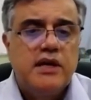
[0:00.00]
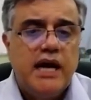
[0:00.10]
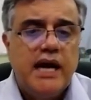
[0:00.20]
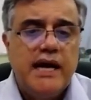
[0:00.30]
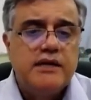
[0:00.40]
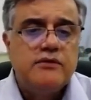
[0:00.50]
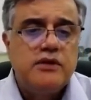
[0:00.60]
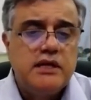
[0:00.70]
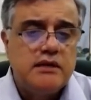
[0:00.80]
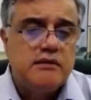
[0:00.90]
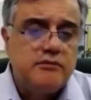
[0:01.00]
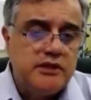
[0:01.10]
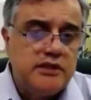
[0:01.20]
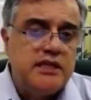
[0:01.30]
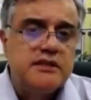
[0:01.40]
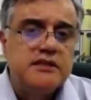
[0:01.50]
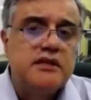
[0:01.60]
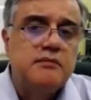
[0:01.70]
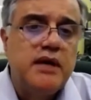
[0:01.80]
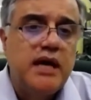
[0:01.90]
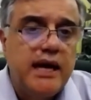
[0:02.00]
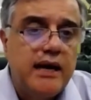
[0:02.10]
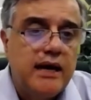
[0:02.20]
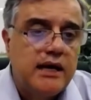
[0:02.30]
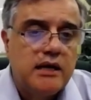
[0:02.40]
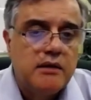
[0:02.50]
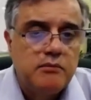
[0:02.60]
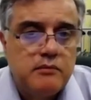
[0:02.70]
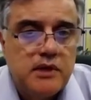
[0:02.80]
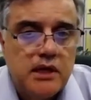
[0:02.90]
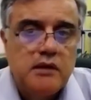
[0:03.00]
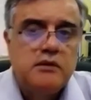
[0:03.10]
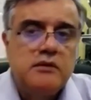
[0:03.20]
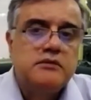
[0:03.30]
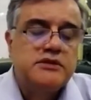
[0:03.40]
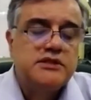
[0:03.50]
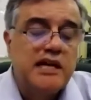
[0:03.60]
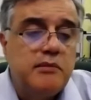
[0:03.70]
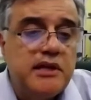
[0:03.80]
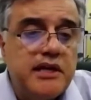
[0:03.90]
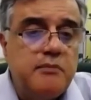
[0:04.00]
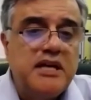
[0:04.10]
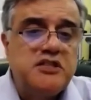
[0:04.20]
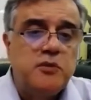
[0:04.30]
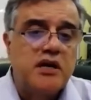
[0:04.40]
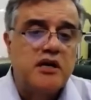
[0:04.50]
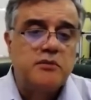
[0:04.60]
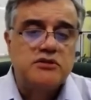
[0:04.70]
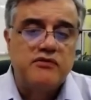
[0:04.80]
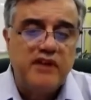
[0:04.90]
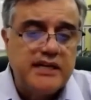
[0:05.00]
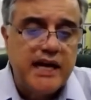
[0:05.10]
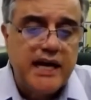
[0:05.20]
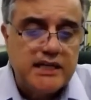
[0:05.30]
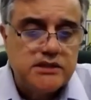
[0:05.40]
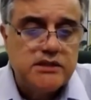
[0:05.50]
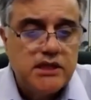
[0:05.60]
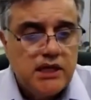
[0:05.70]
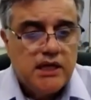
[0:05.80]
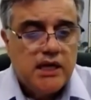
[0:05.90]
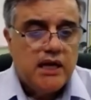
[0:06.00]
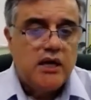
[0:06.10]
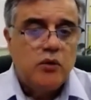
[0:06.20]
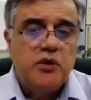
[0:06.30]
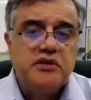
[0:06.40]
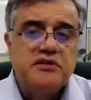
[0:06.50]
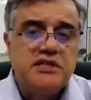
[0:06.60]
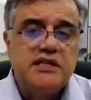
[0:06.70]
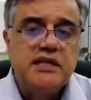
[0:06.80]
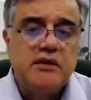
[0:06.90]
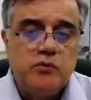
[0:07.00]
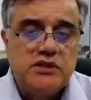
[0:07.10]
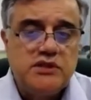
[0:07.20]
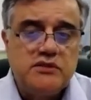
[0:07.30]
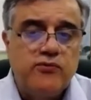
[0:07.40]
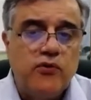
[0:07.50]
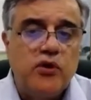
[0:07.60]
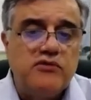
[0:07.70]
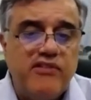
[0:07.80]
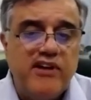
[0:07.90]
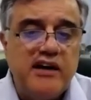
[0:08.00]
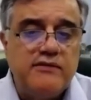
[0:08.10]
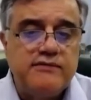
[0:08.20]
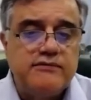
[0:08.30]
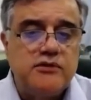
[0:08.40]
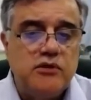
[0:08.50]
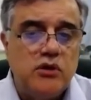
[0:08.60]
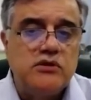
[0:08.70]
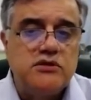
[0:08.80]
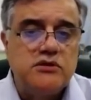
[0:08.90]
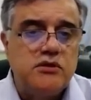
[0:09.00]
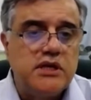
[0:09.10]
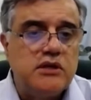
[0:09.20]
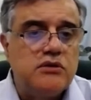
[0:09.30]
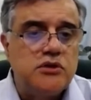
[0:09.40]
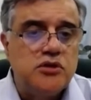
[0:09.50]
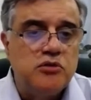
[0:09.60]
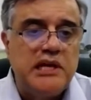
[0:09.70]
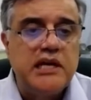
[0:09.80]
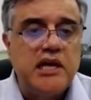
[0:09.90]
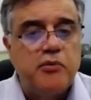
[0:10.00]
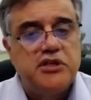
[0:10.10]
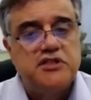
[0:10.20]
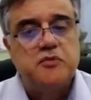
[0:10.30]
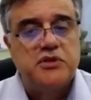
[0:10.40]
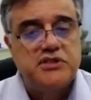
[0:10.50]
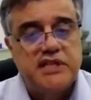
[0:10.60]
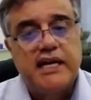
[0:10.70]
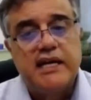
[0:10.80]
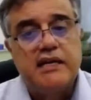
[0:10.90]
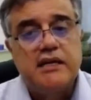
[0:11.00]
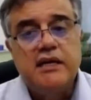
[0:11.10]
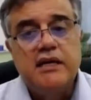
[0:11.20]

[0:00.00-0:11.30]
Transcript: And these are some scalability benchmark numbers of NCache, where you can see that with just 4 to 5 nodes, you can do 2 million operations per second.